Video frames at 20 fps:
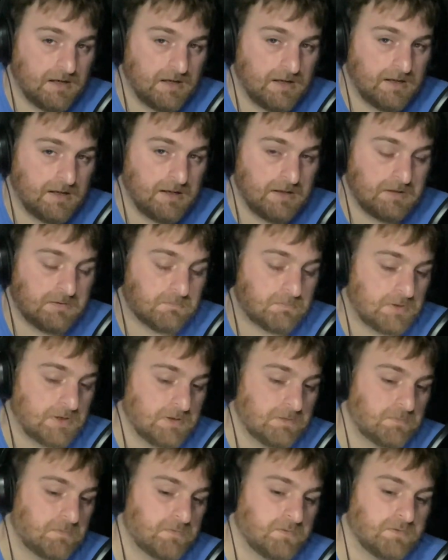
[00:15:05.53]
8
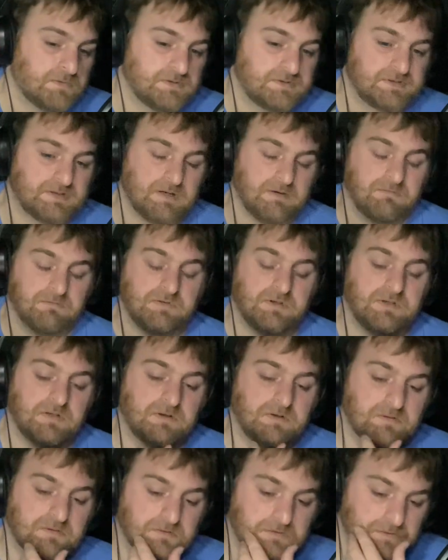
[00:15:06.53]
people in 7 years.
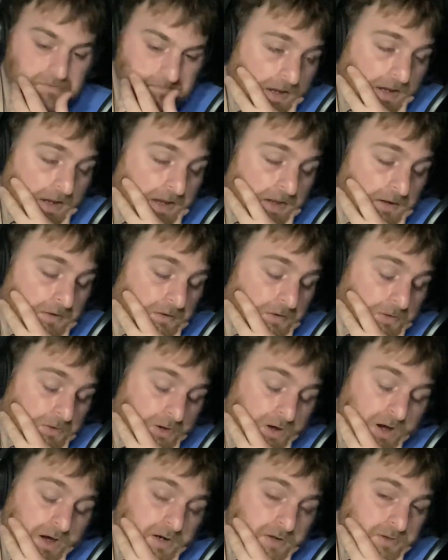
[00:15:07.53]
And a
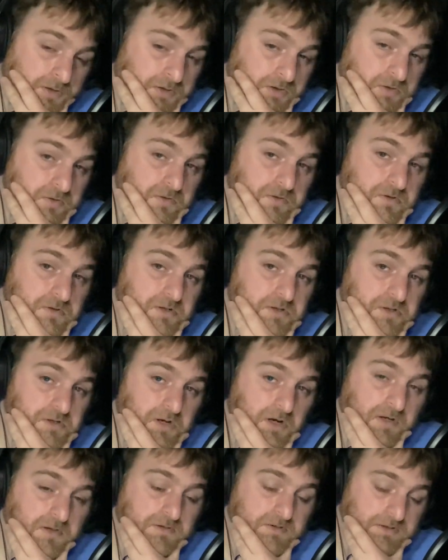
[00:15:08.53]
lot of huge
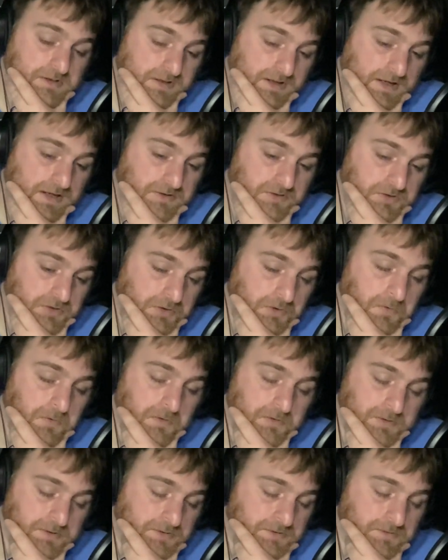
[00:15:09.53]
chunks of that too are
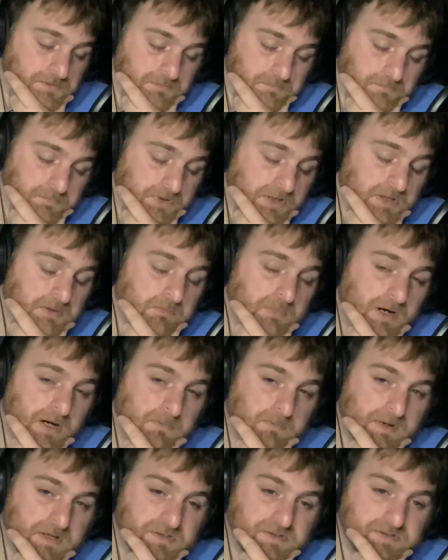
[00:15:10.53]
just me by
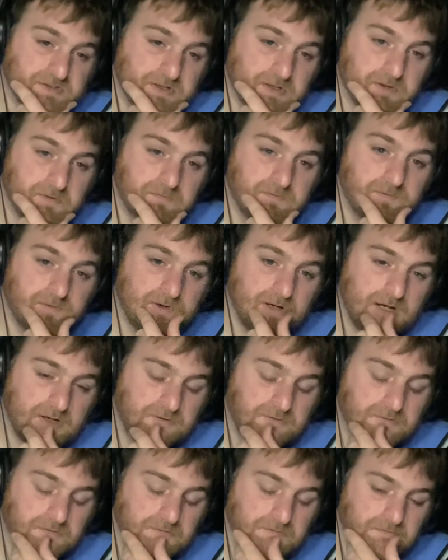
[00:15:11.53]
myself.
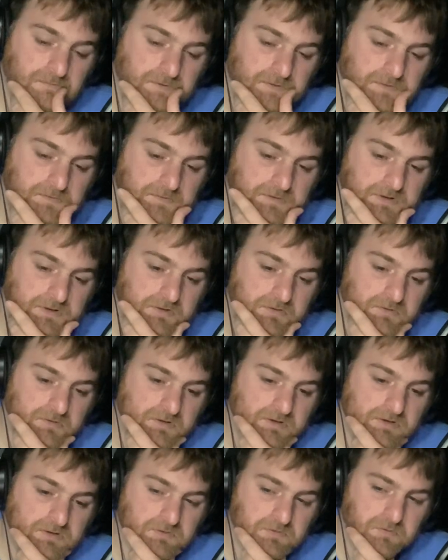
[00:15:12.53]
150
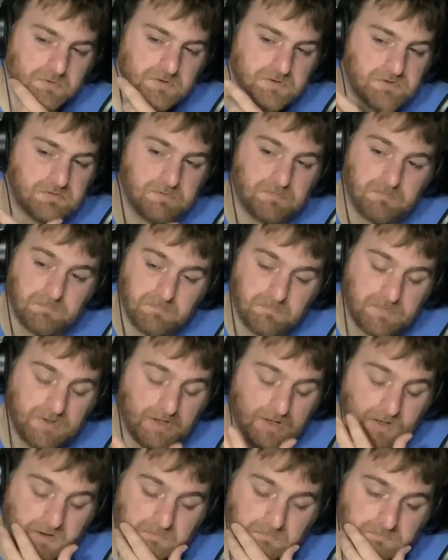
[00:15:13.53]
units, which,
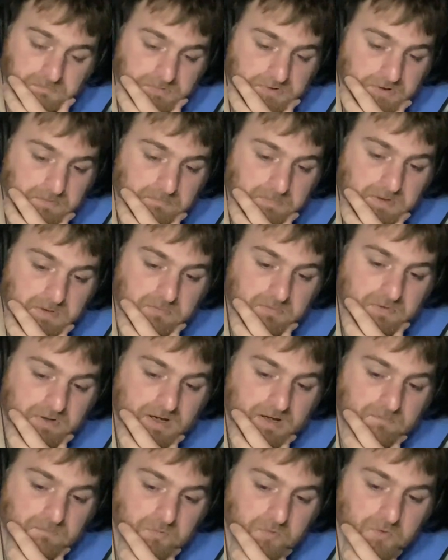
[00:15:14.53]
some people
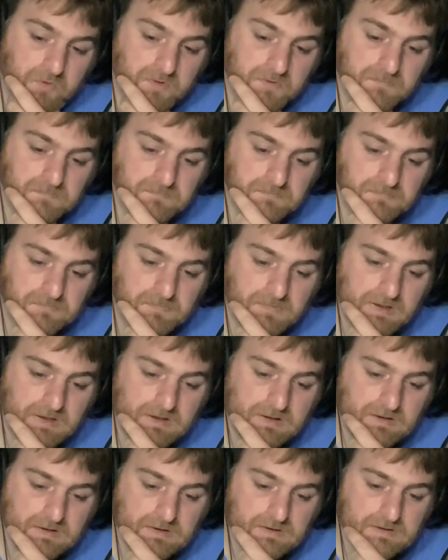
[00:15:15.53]
have more,
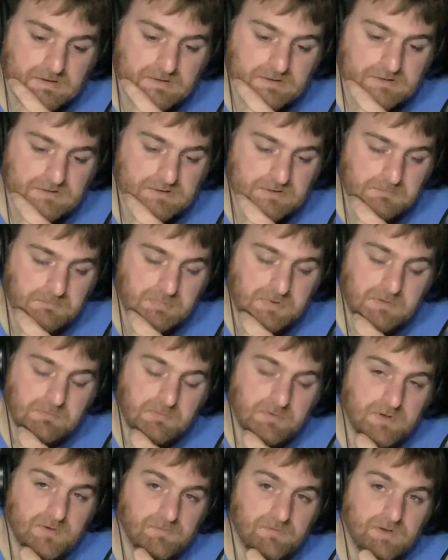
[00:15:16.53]
some
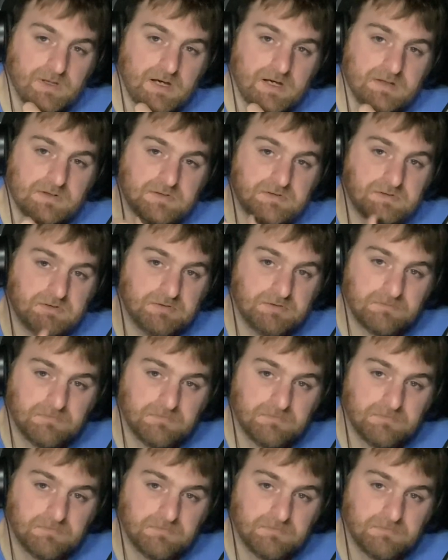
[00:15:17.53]
people have less.